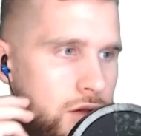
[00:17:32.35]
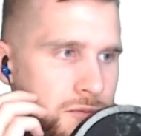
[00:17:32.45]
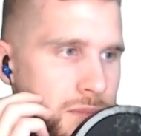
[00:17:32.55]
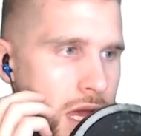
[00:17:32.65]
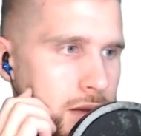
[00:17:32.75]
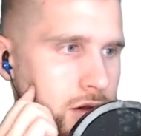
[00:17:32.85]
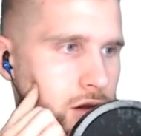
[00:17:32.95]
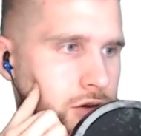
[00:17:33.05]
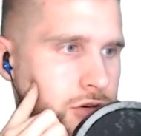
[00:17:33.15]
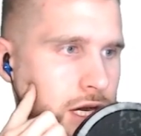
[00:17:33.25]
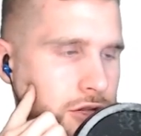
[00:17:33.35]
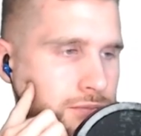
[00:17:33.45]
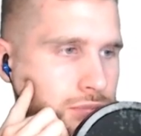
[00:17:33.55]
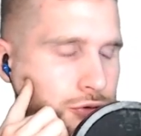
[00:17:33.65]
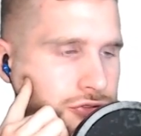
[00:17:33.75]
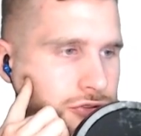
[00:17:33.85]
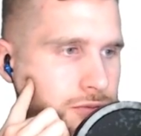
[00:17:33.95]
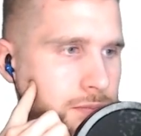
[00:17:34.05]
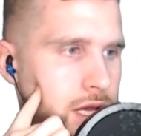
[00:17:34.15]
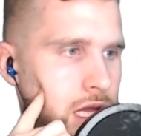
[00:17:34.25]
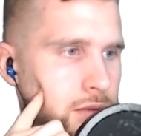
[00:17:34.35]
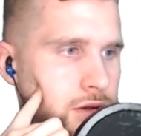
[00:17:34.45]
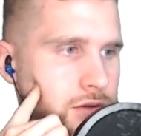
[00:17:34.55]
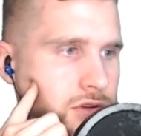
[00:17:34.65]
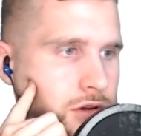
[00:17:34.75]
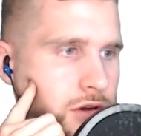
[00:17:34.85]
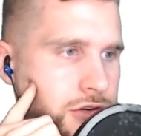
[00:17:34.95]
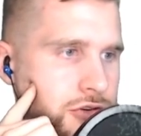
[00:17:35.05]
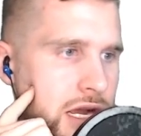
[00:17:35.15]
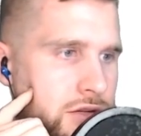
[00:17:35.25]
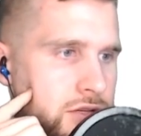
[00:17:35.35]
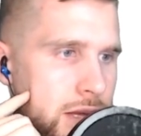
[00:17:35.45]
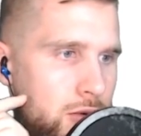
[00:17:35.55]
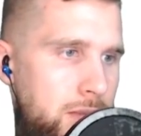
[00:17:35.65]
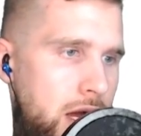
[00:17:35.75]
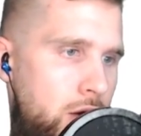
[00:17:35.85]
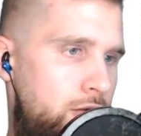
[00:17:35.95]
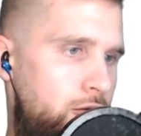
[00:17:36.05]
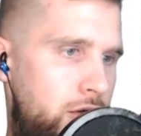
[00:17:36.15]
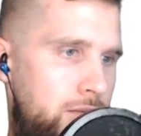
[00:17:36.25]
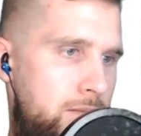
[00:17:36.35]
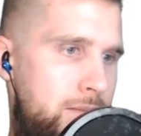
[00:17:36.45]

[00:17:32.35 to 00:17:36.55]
So payment contracts. Plutus's payment contracts enable powerful